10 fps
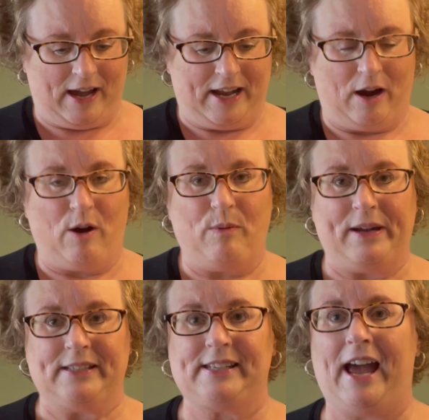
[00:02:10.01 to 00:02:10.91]
I
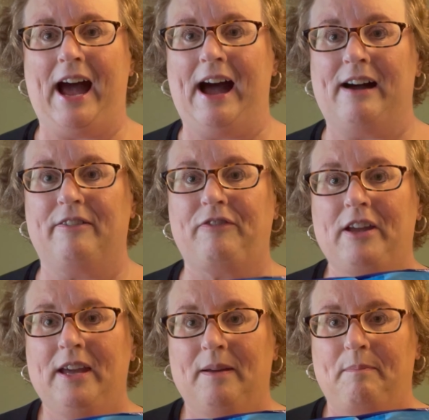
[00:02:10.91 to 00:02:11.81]
always have
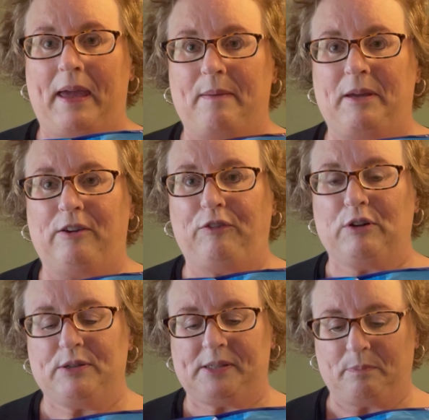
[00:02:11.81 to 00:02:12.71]
baby
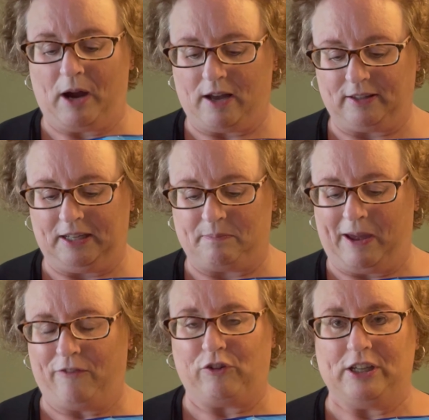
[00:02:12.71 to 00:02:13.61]
frozen broccoli in
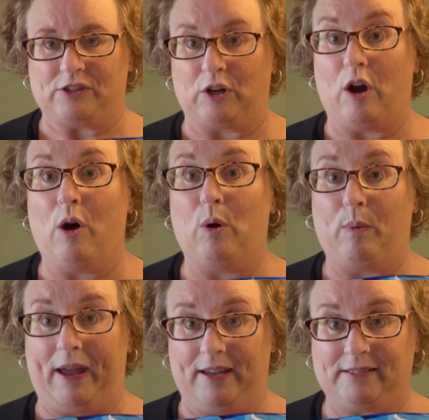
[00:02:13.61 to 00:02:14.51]
my freezer,
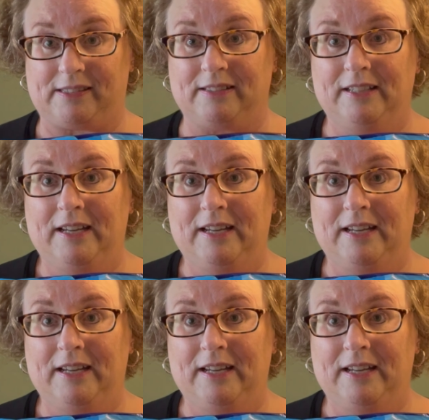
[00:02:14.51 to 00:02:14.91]
always.